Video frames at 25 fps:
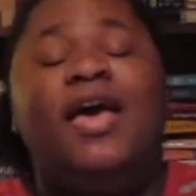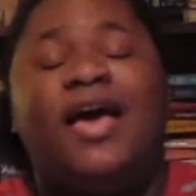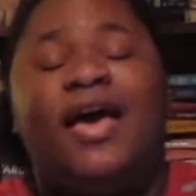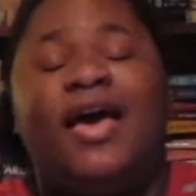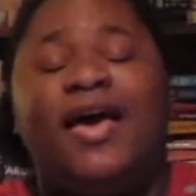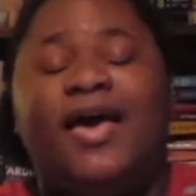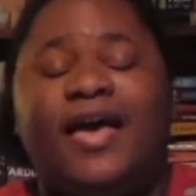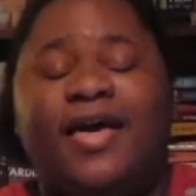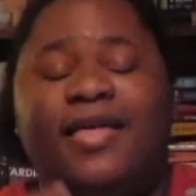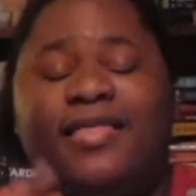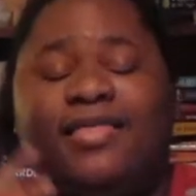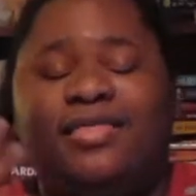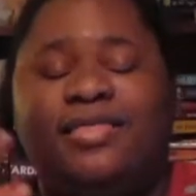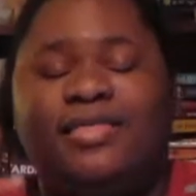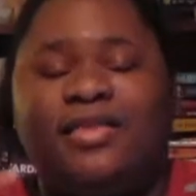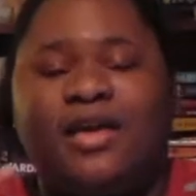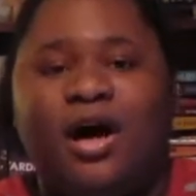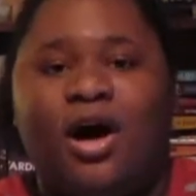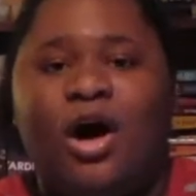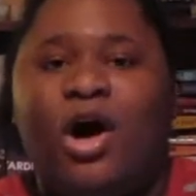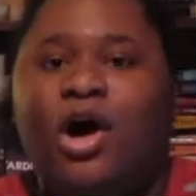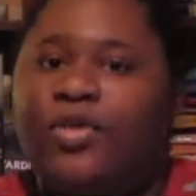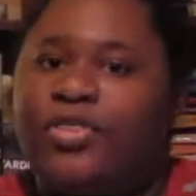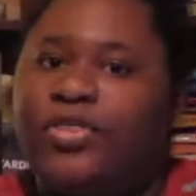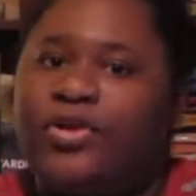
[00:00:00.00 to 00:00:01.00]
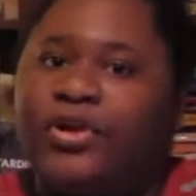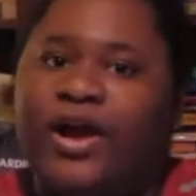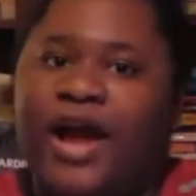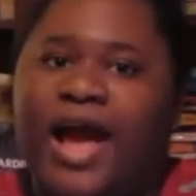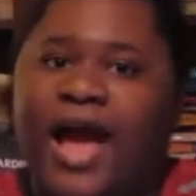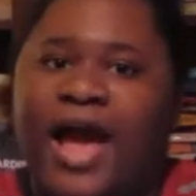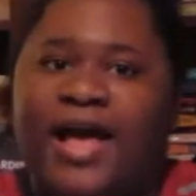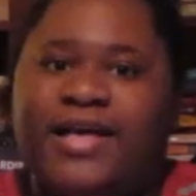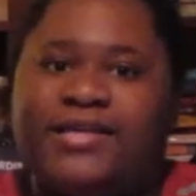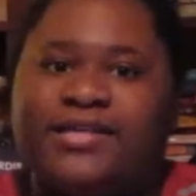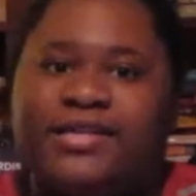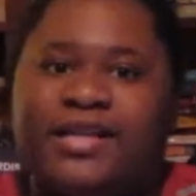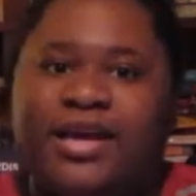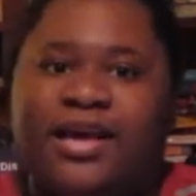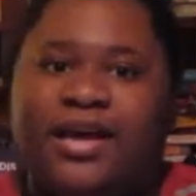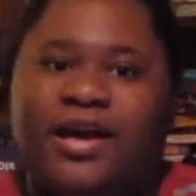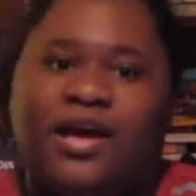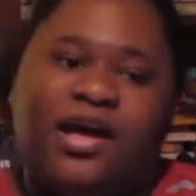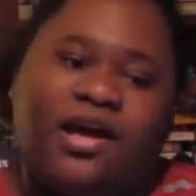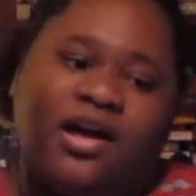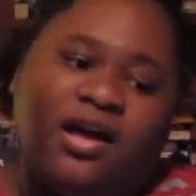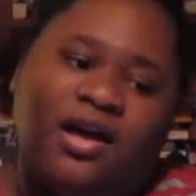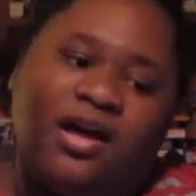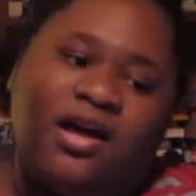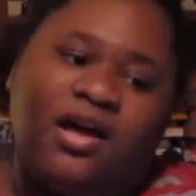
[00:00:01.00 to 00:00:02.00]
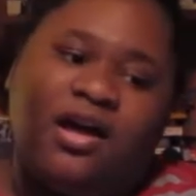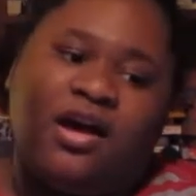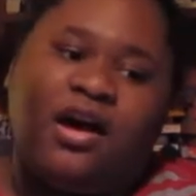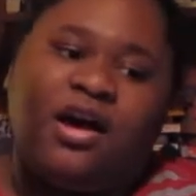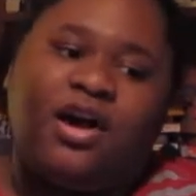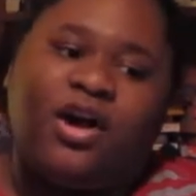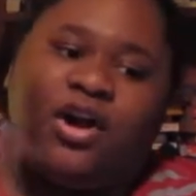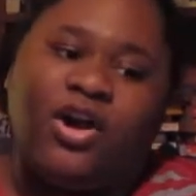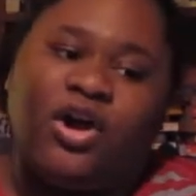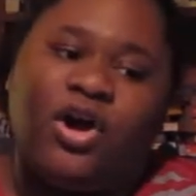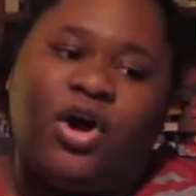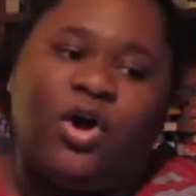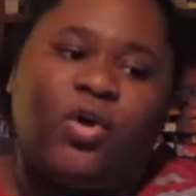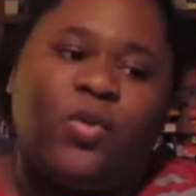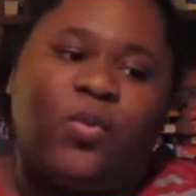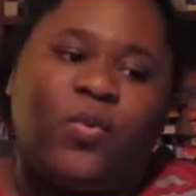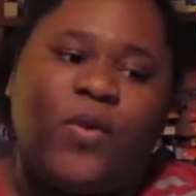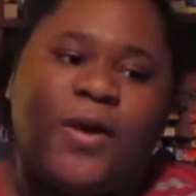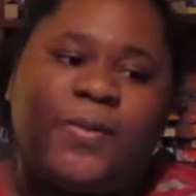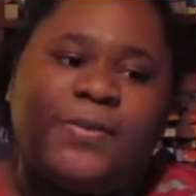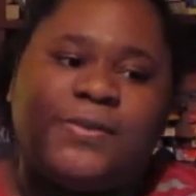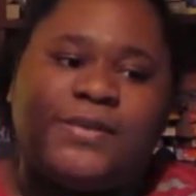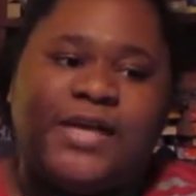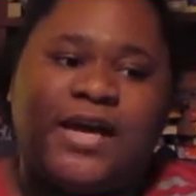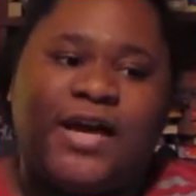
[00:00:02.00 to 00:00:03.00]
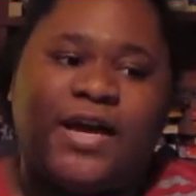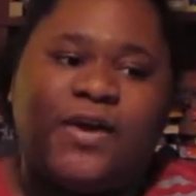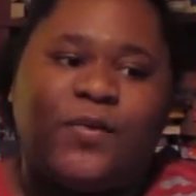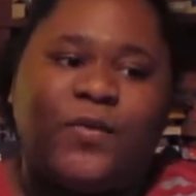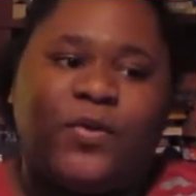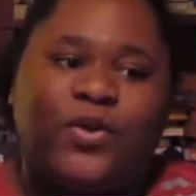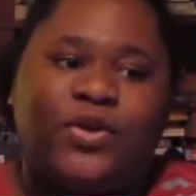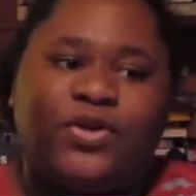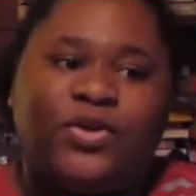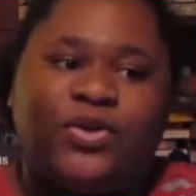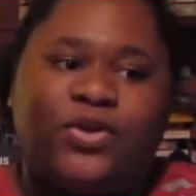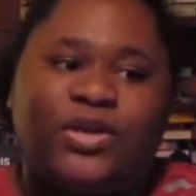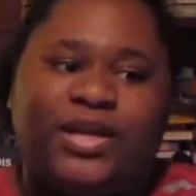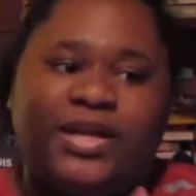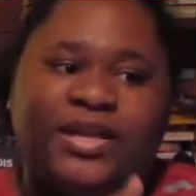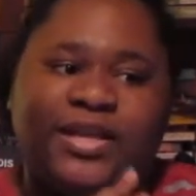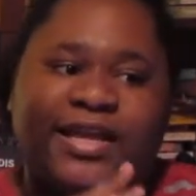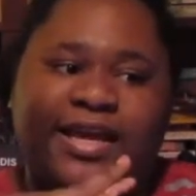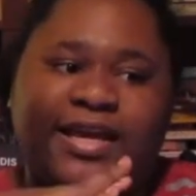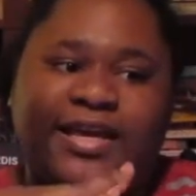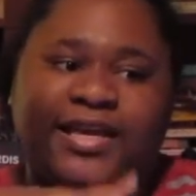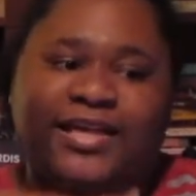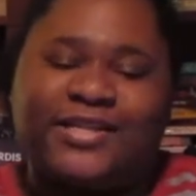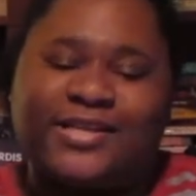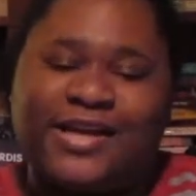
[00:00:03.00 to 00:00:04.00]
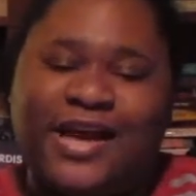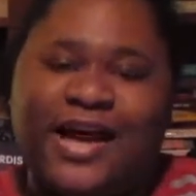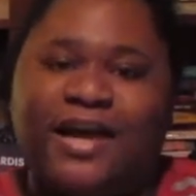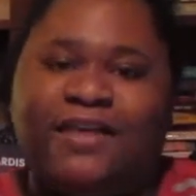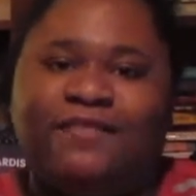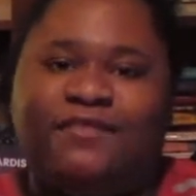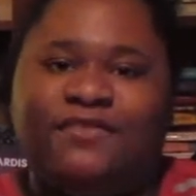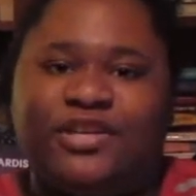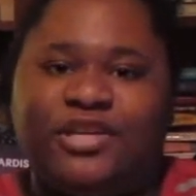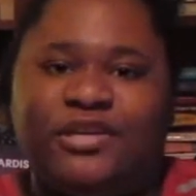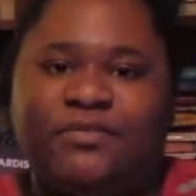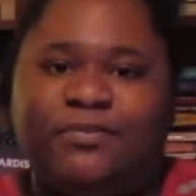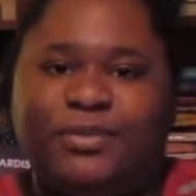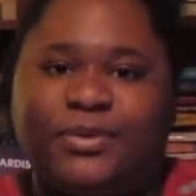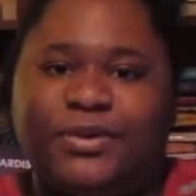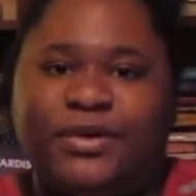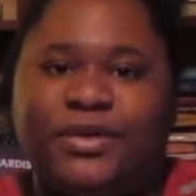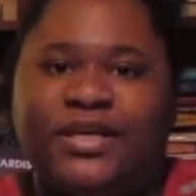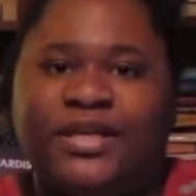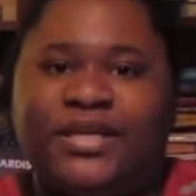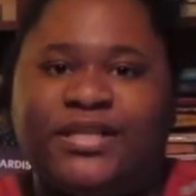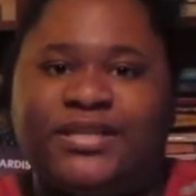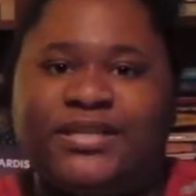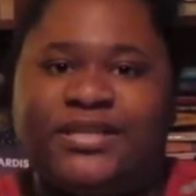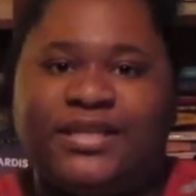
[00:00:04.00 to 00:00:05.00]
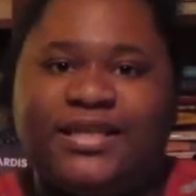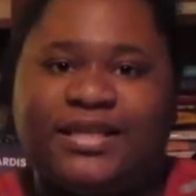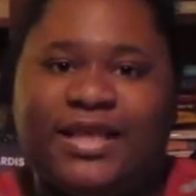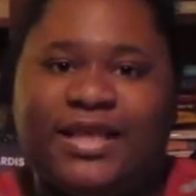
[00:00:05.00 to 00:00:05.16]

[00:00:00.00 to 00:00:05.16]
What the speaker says: And the author has like her own website where you can like dive deeper into